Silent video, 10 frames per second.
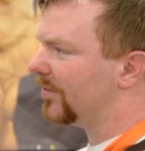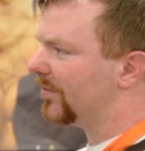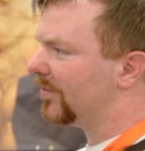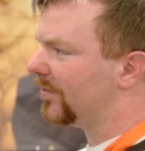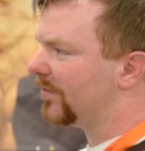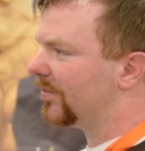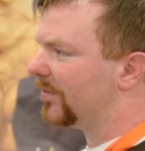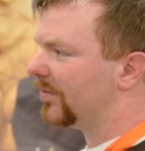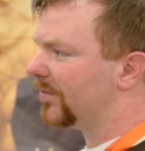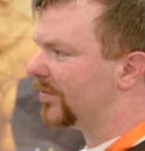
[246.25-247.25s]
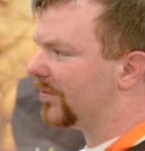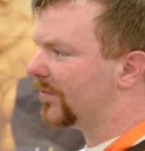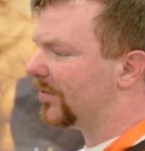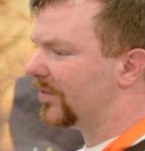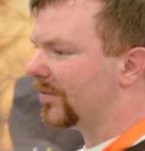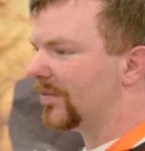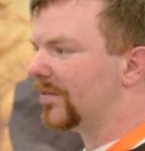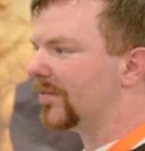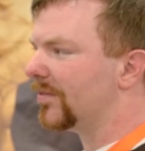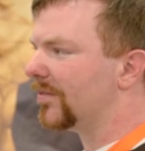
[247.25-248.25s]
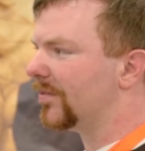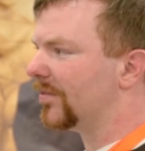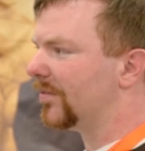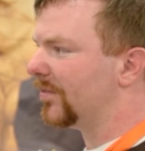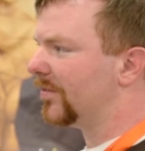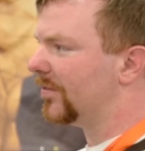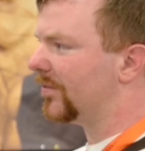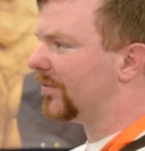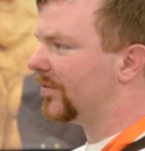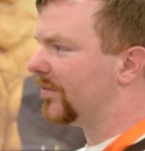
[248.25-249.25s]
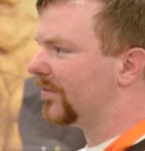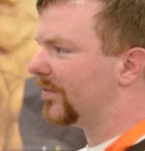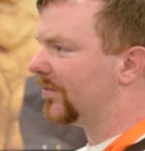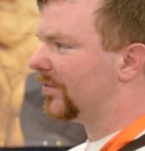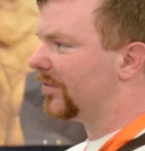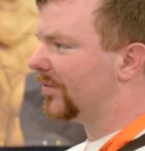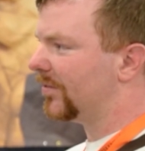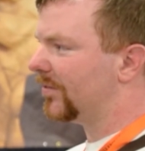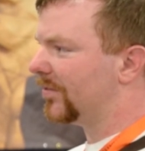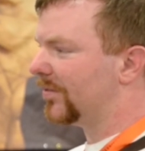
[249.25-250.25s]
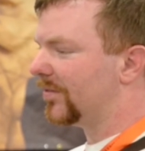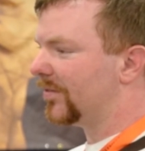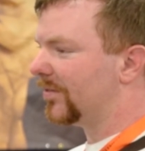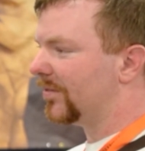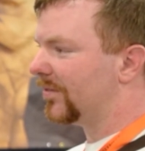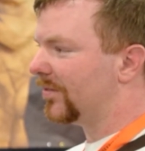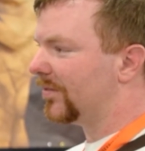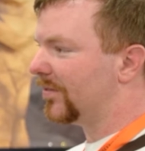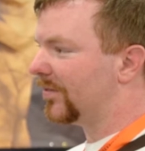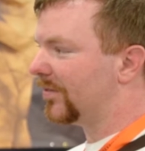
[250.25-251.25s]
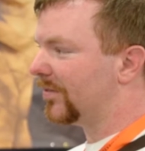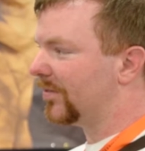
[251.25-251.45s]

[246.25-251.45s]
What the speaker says: No words are spoken by the person on screen.